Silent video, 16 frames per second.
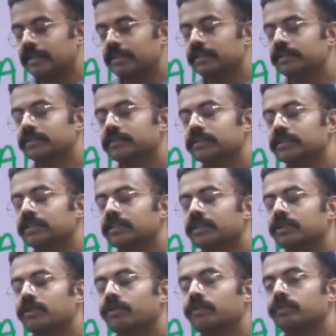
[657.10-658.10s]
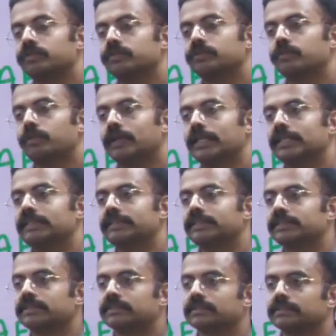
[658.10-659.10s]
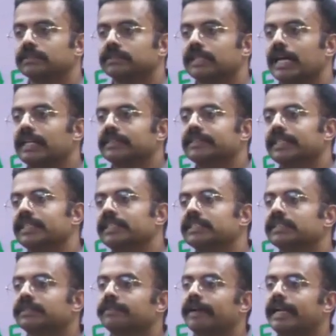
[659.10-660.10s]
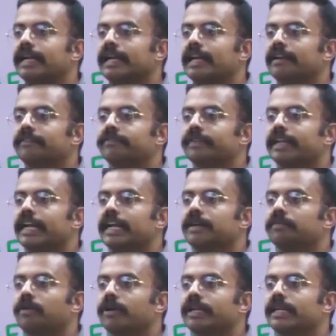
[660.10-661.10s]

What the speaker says: is the world's largest wildlife trade